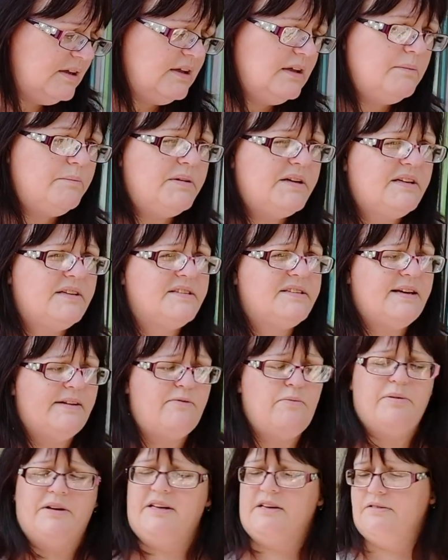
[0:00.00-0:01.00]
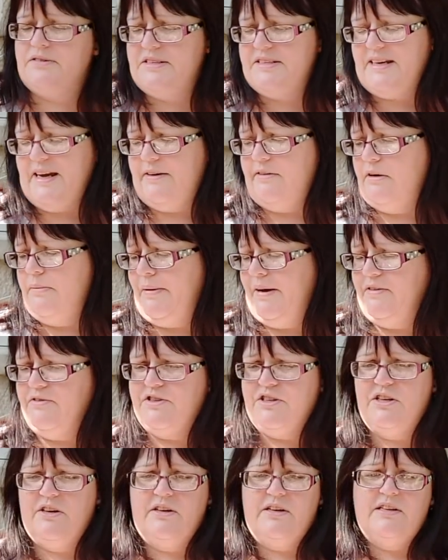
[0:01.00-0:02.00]
because everybody else is out and about
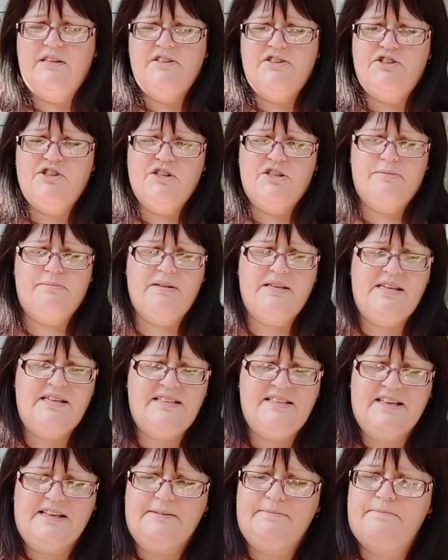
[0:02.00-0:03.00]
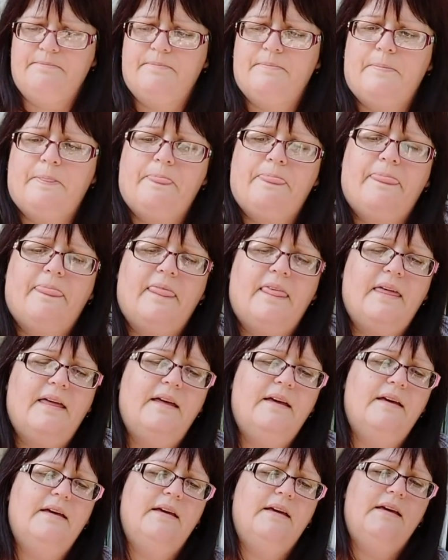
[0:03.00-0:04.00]
tonight and it's just me eating.
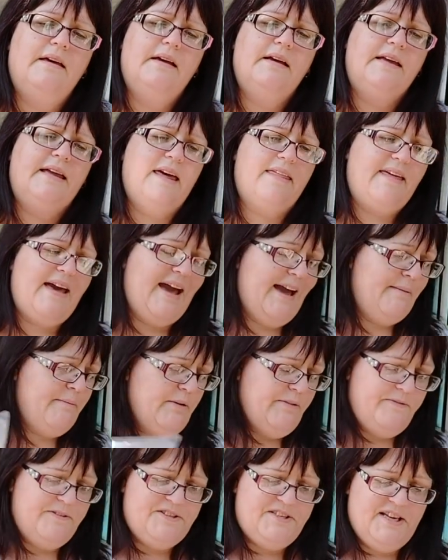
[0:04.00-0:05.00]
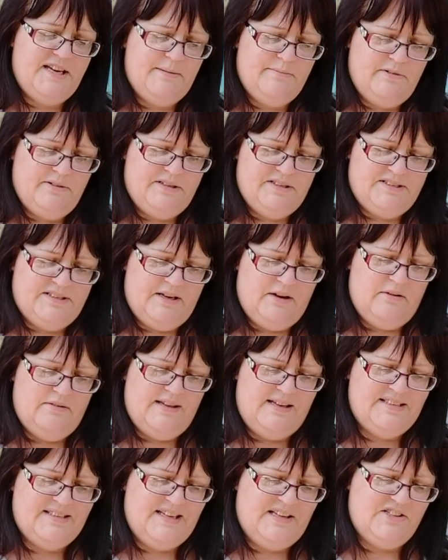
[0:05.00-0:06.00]
Get the ham off the table, because oh,
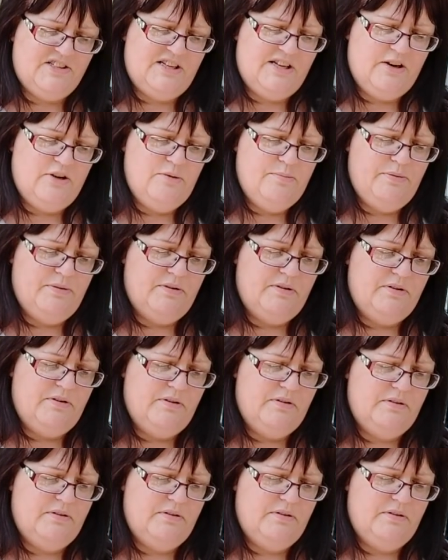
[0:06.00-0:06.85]
that's actually open.